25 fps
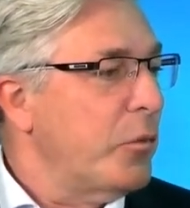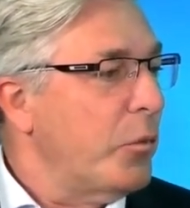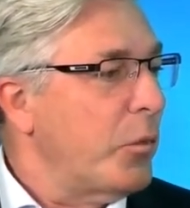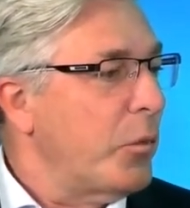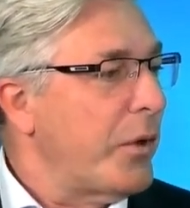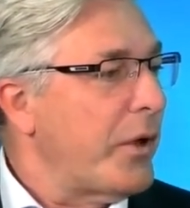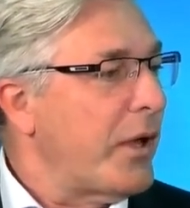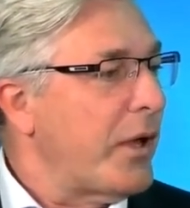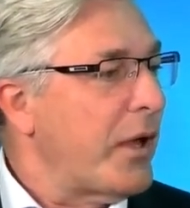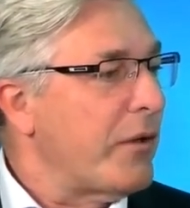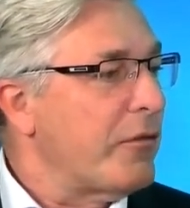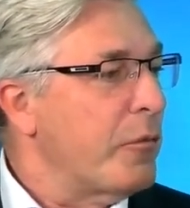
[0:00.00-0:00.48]

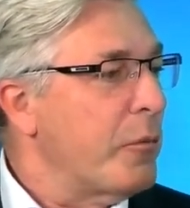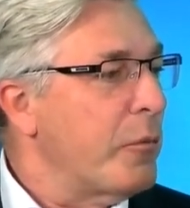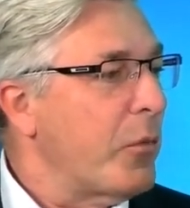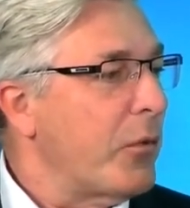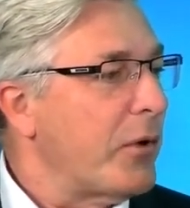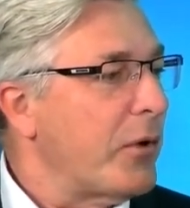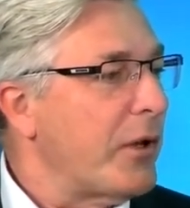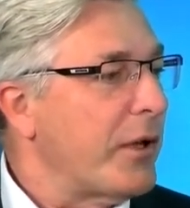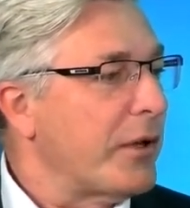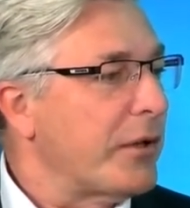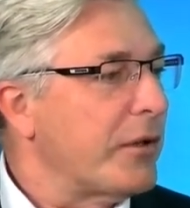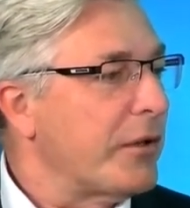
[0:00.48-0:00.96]
We have a
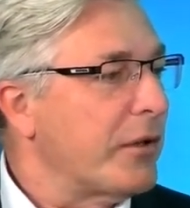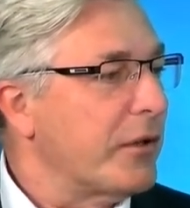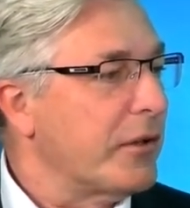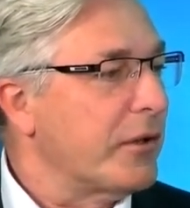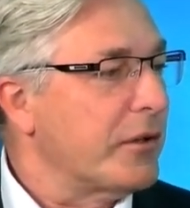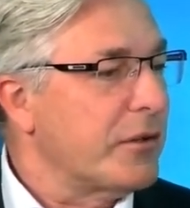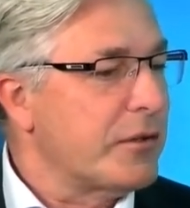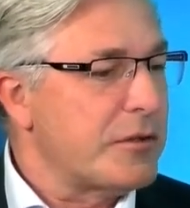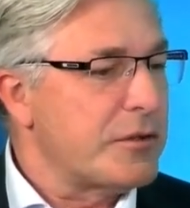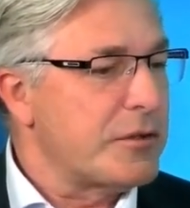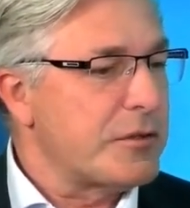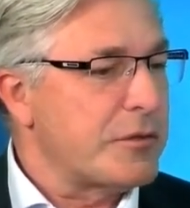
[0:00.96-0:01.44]
more like
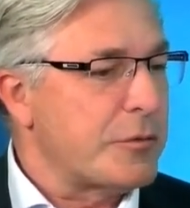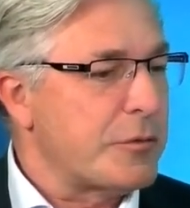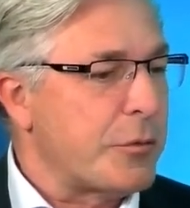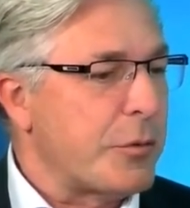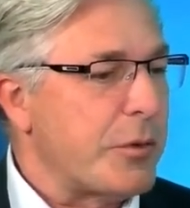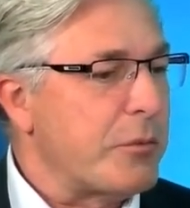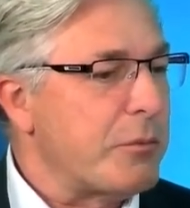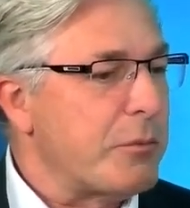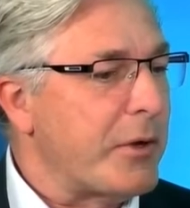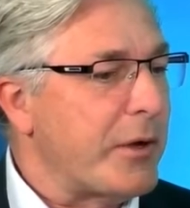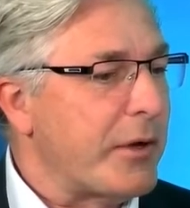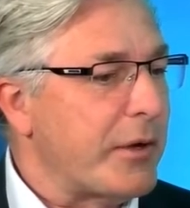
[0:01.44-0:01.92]
a
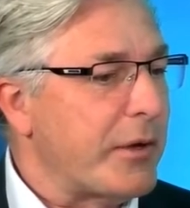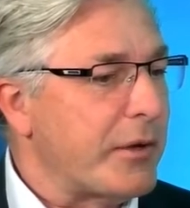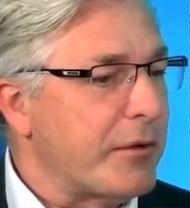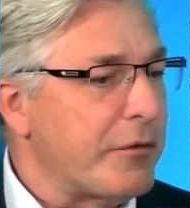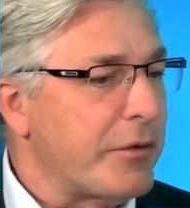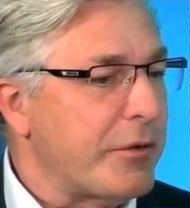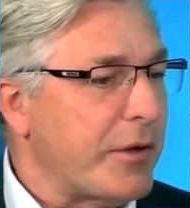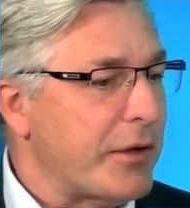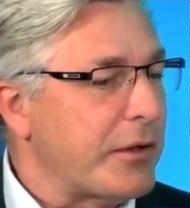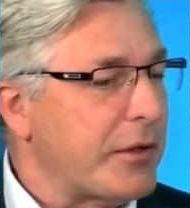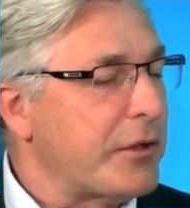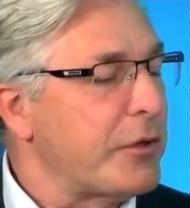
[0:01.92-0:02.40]
streamlined
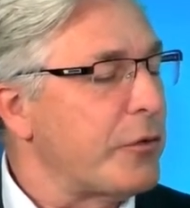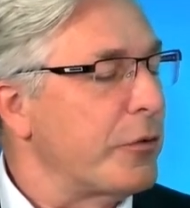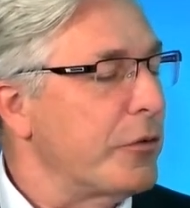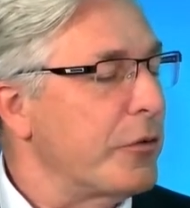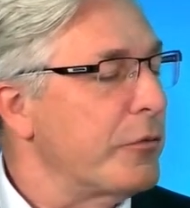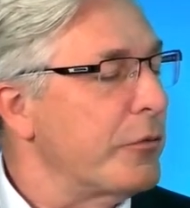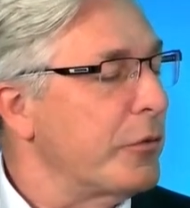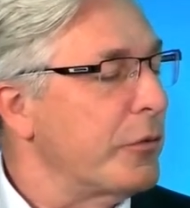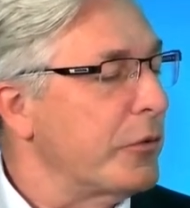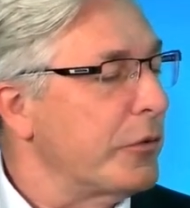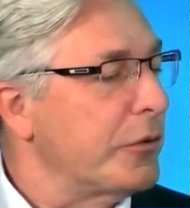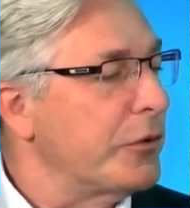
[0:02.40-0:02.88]

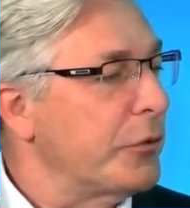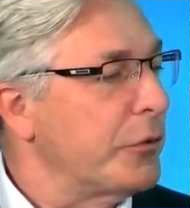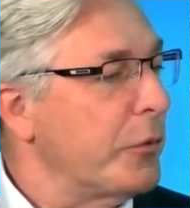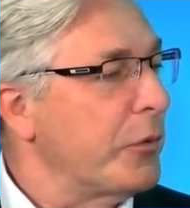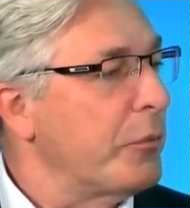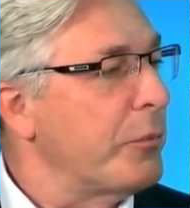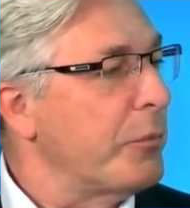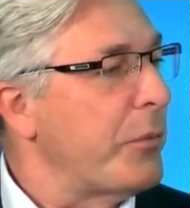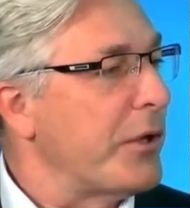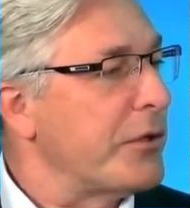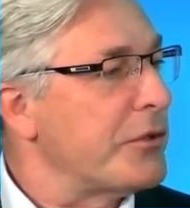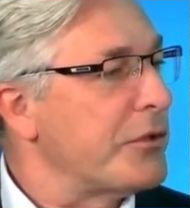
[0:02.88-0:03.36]
factory for
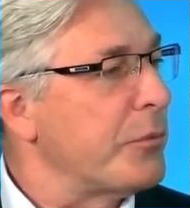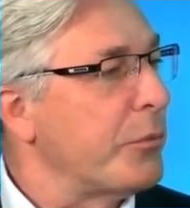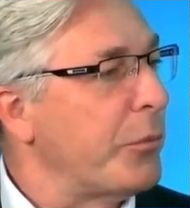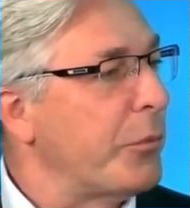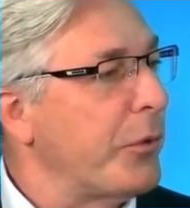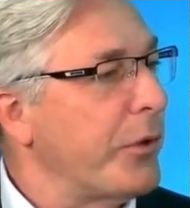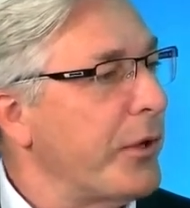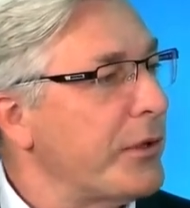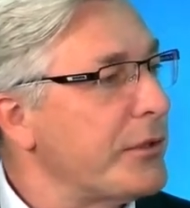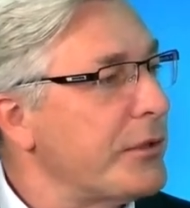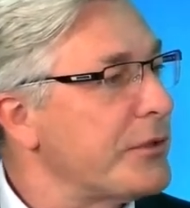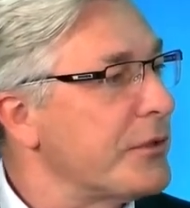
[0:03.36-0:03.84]
doing pension
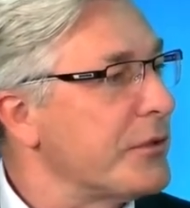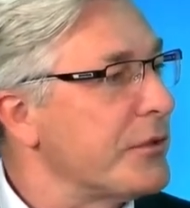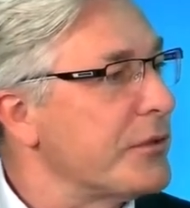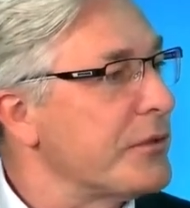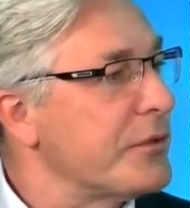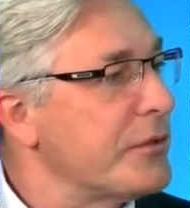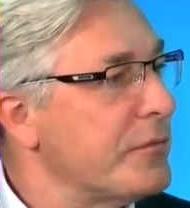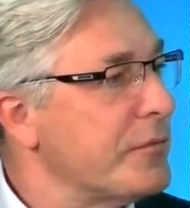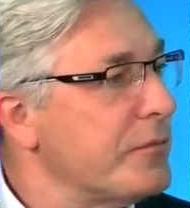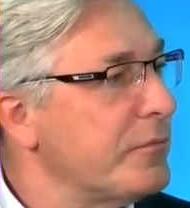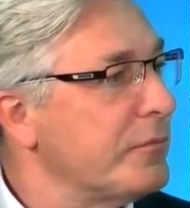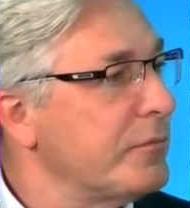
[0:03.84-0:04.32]

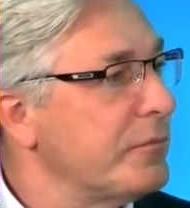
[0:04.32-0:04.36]
pre-actions.